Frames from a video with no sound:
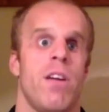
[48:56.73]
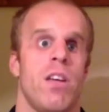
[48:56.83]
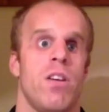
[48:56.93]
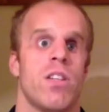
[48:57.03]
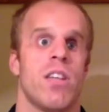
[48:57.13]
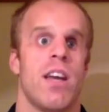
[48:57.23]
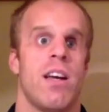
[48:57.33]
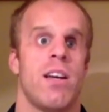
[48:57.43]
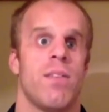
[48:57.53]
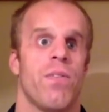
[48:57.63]
and you just
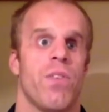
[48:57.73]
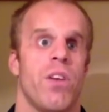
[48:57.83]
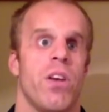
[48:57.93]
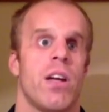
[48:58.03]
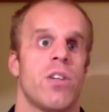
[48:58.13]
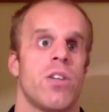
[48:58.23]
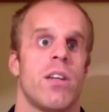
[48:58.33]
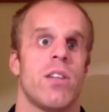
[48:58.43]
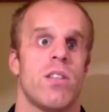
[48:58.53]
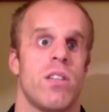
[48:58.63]
gotta trust.